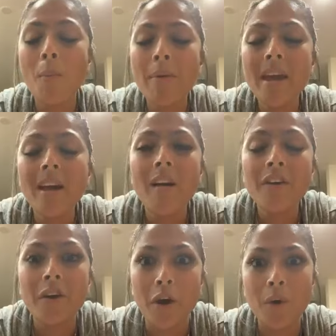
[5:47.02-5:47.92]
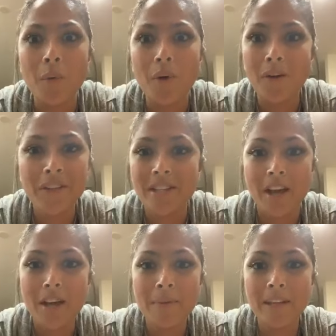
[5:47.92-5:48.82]
being on the go all the
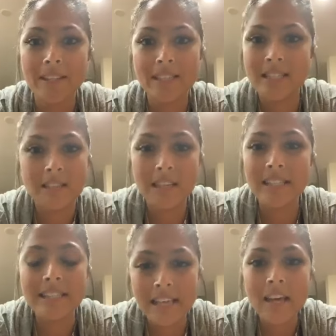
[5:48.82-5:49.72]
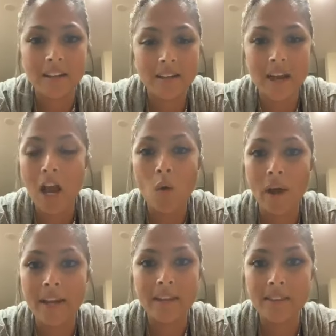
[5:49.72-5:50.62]
time, it's insane how
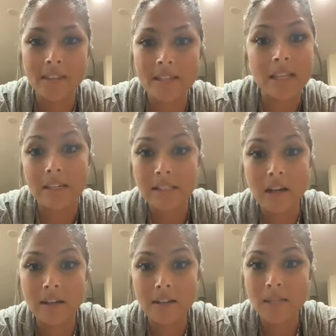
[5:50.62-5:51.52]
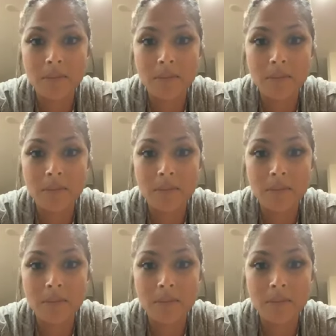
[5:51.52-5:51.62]
I get these things done.